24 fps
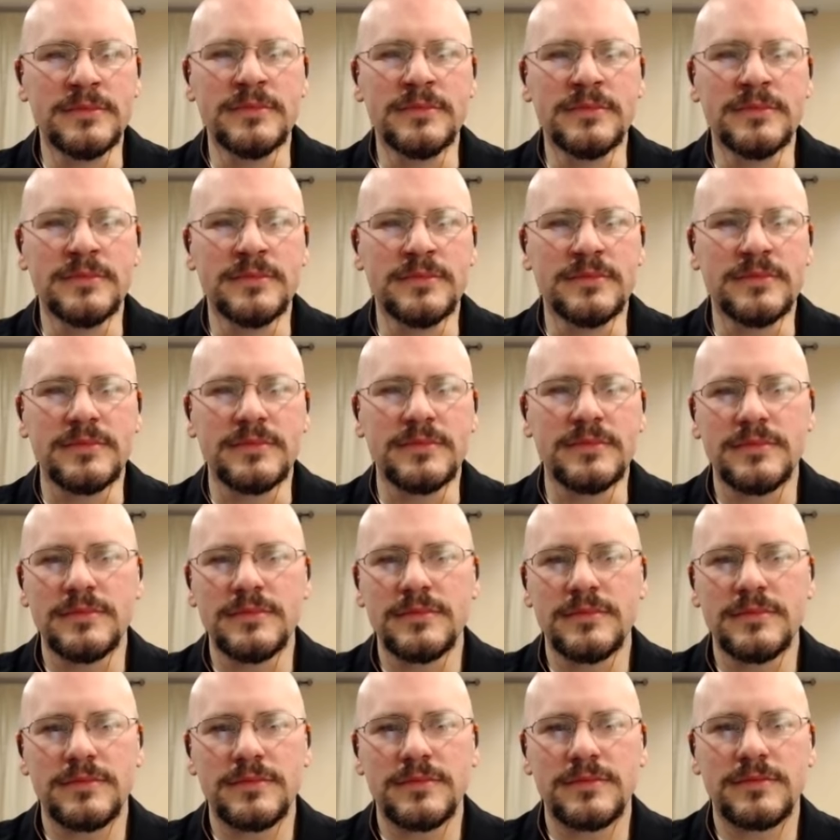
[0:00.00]

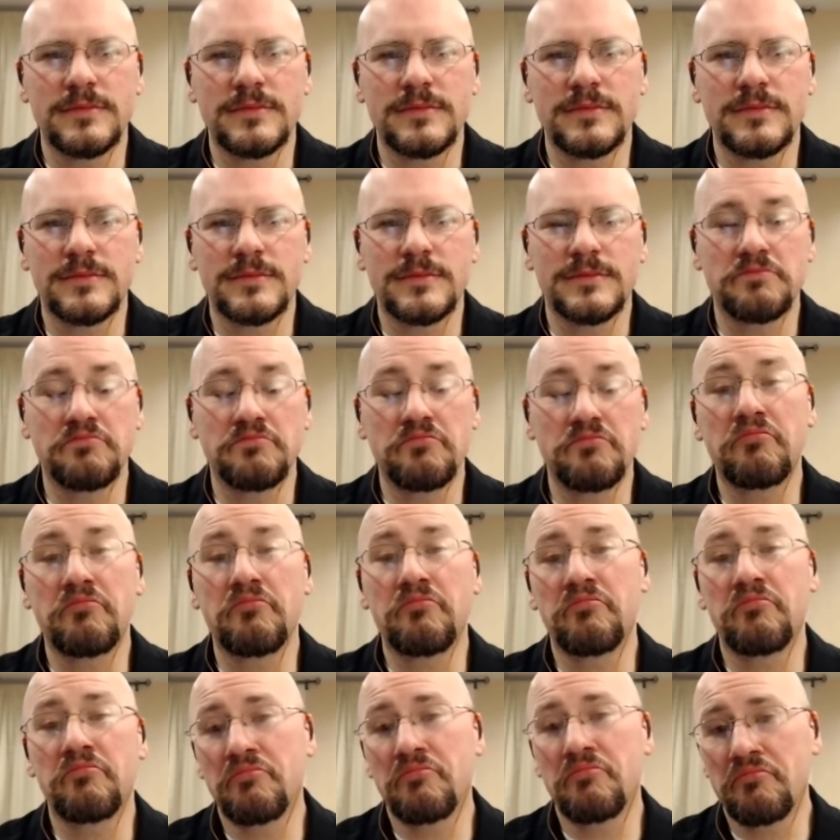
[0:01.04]

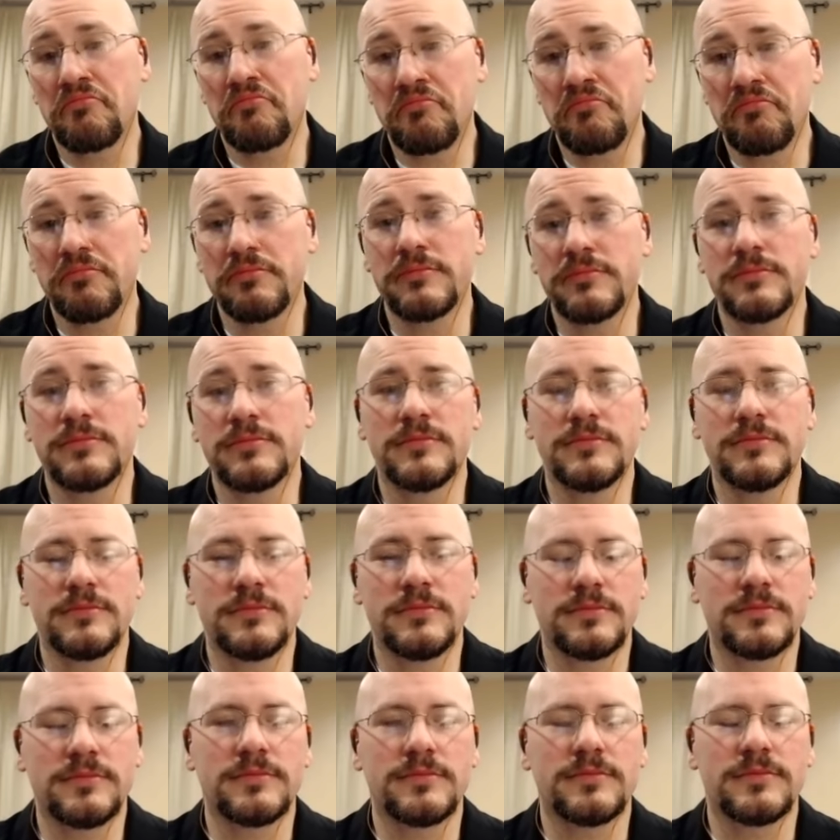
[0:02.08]

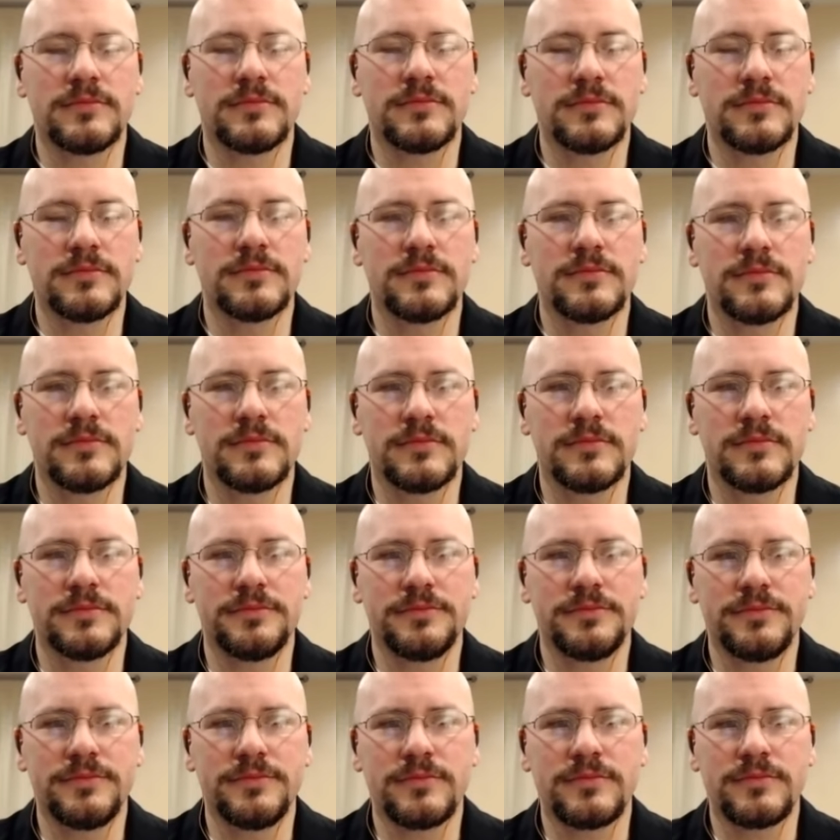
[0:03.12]

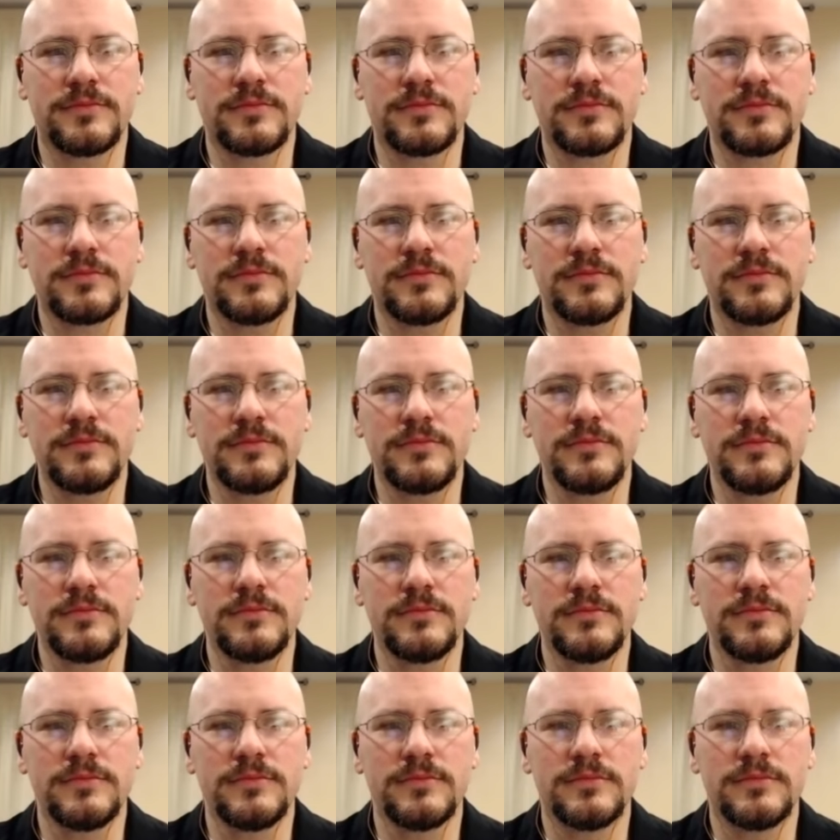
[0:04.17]

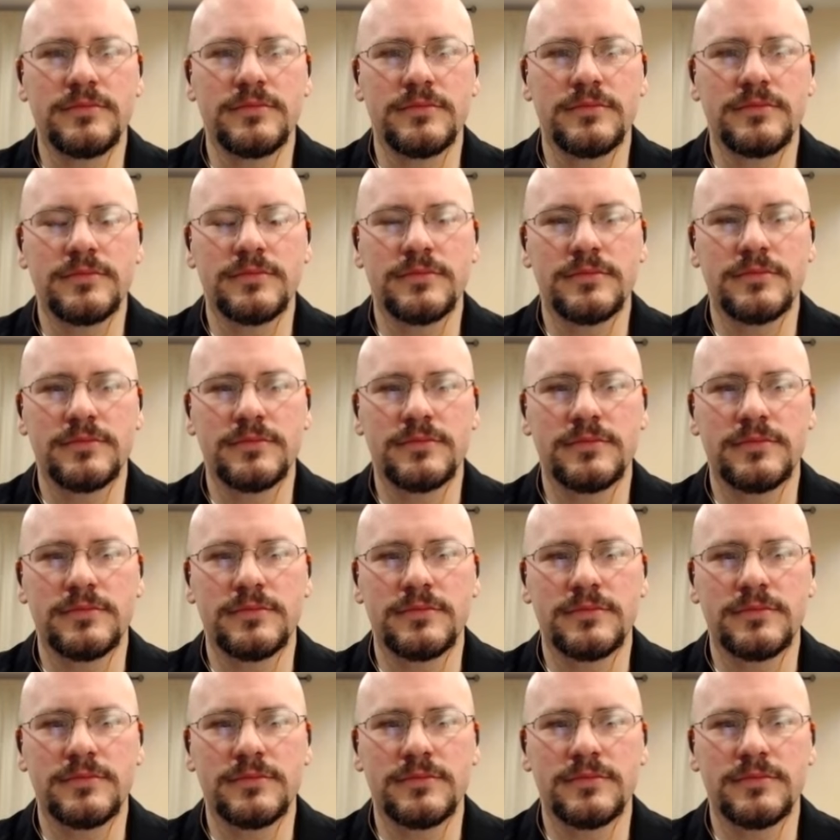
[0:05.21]

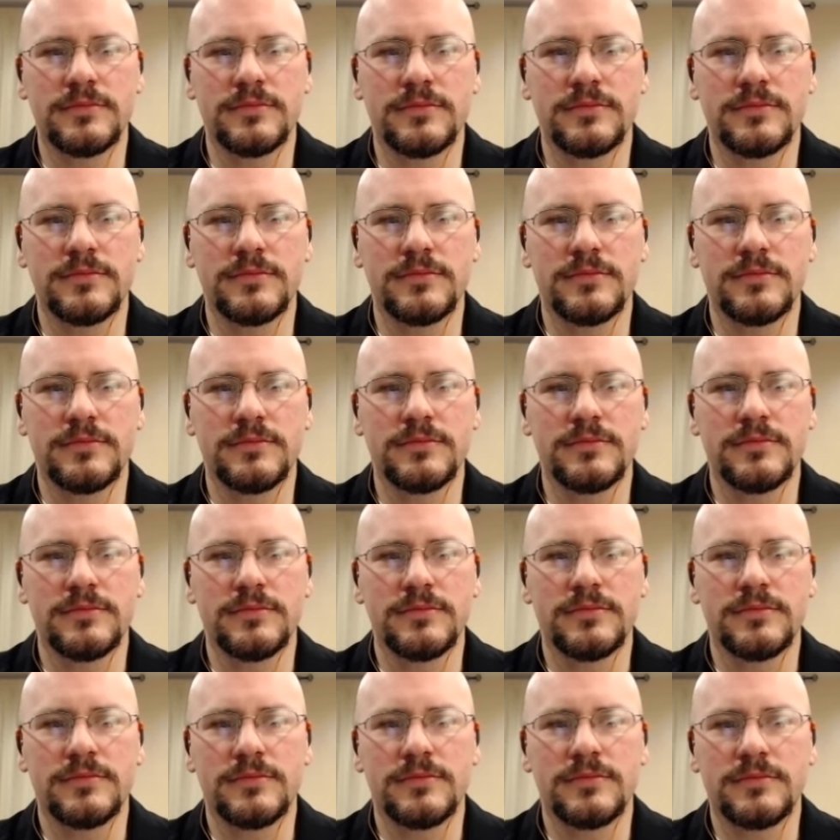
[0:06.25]

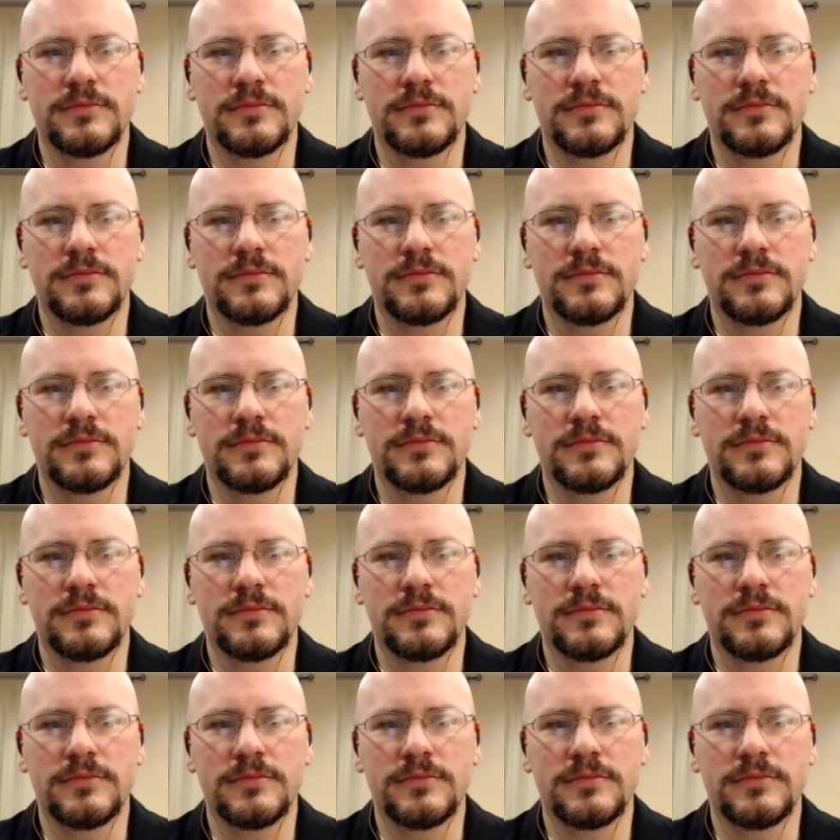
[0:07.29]
(silent)